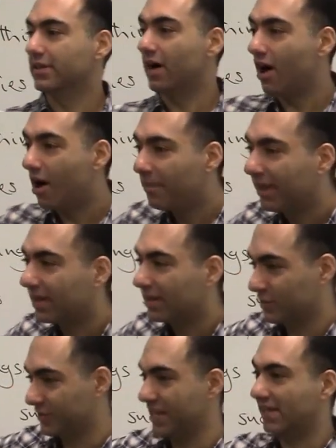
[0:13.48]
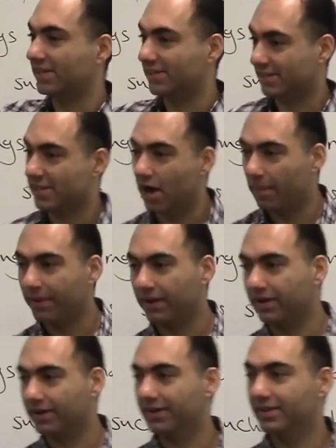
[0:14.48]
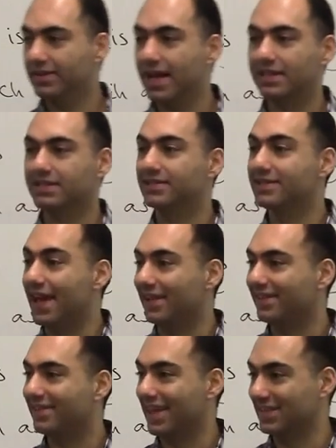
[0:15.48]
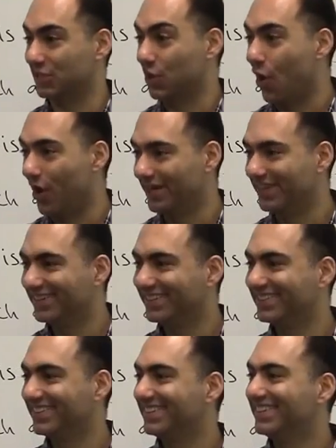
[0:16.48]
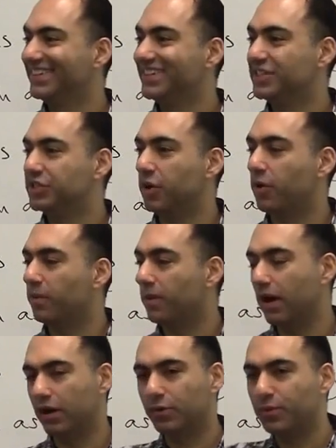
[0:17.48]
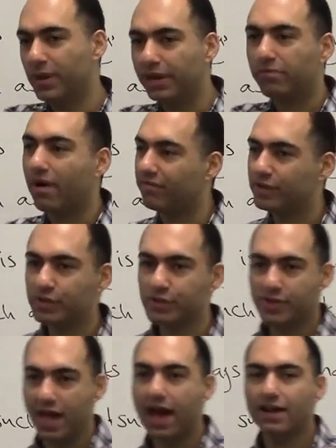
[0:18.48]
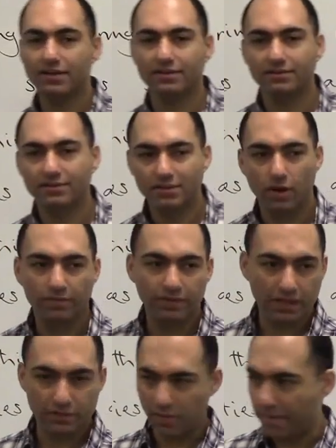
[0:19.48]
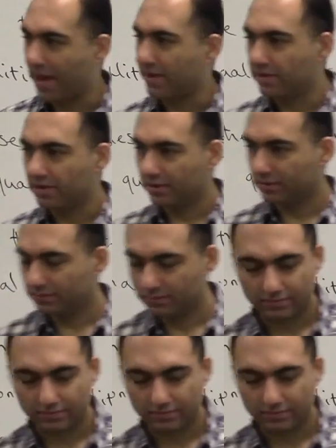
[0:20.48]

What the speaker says: topic, understanding the topic, that's dead, that's gone. So a quick reference to that, hopefully a reminder.